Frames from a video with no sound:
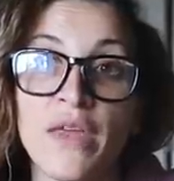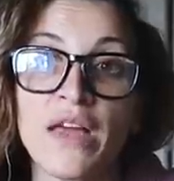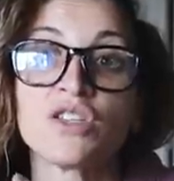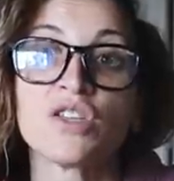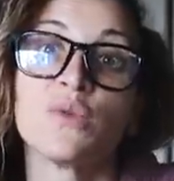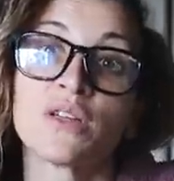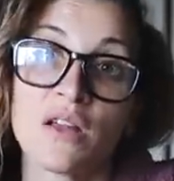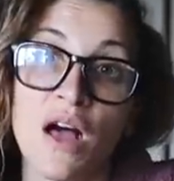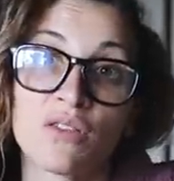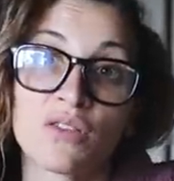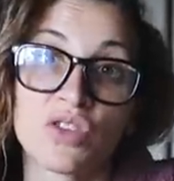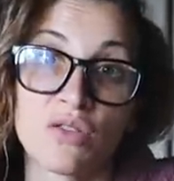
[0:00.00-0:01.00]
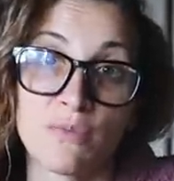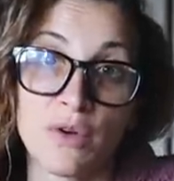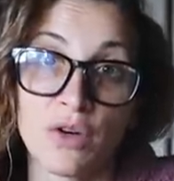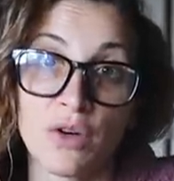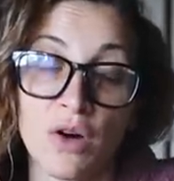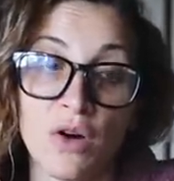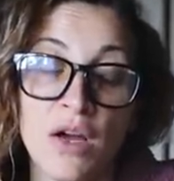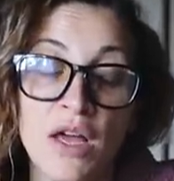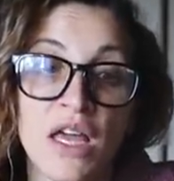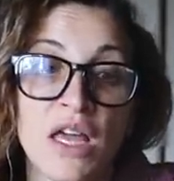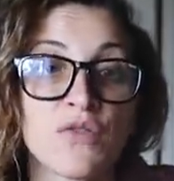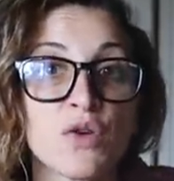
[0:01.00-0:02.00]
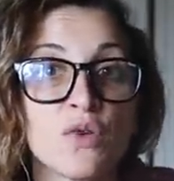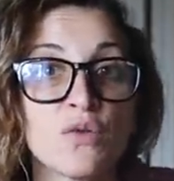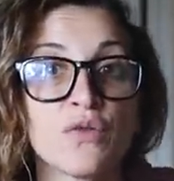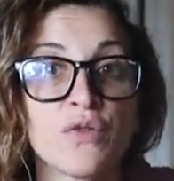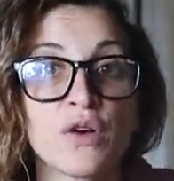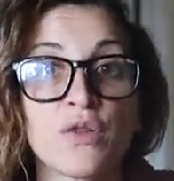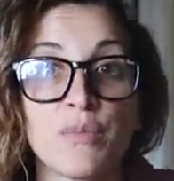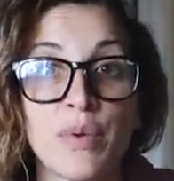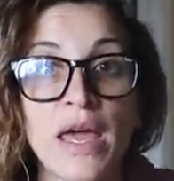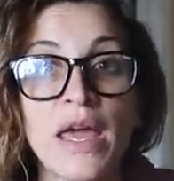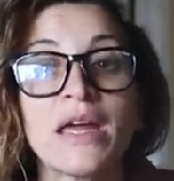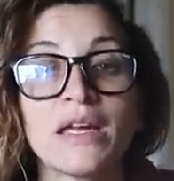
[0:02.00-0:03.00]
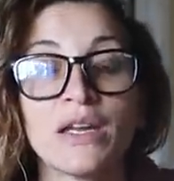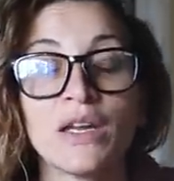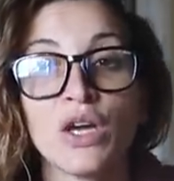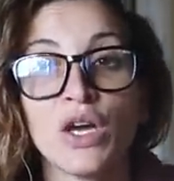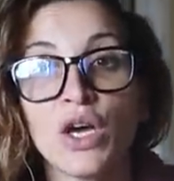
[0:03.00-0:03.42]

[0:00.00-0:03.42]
and to acknowledge the miracle. If you don't feel the pain,